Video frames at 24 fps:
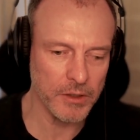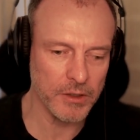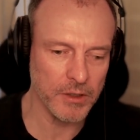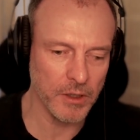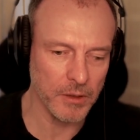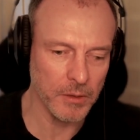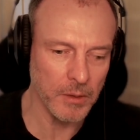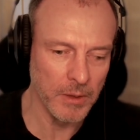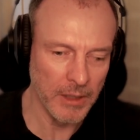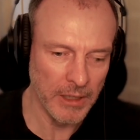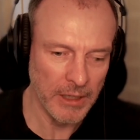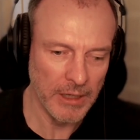So
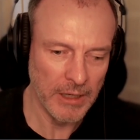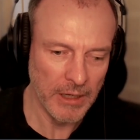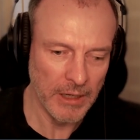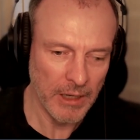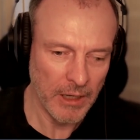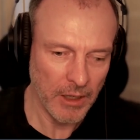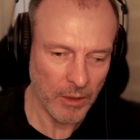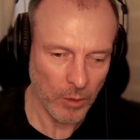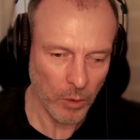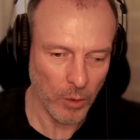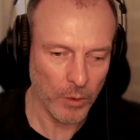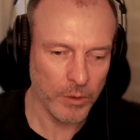
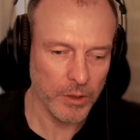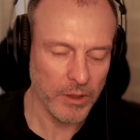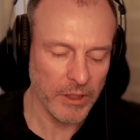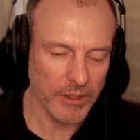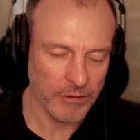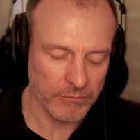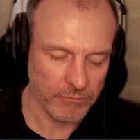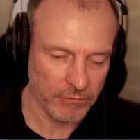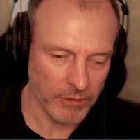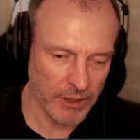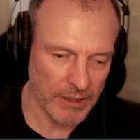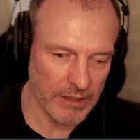Authlete
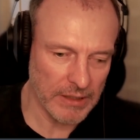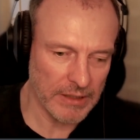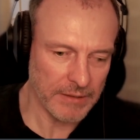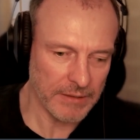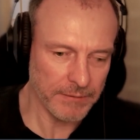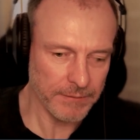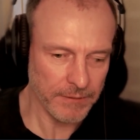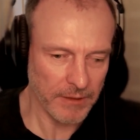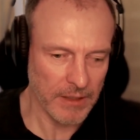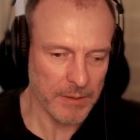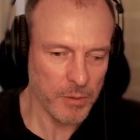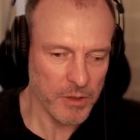really
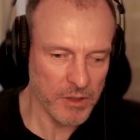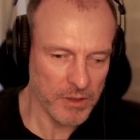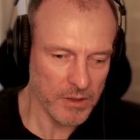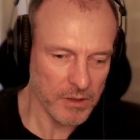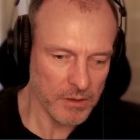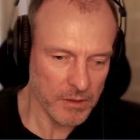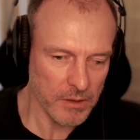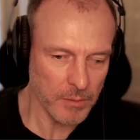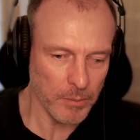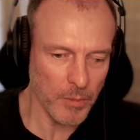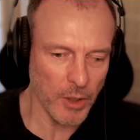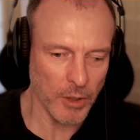flips
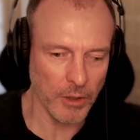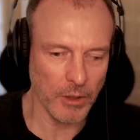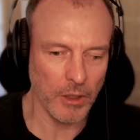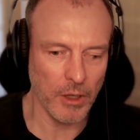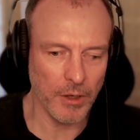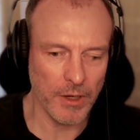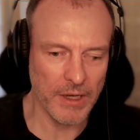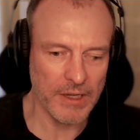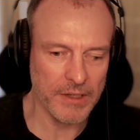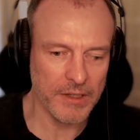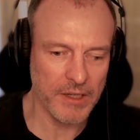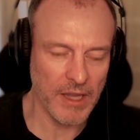the model on
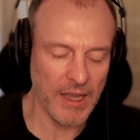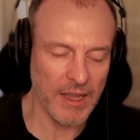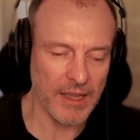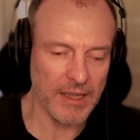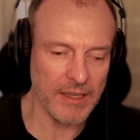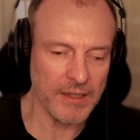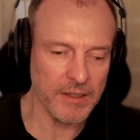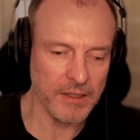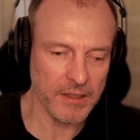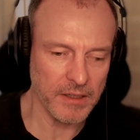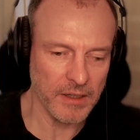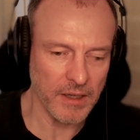its head.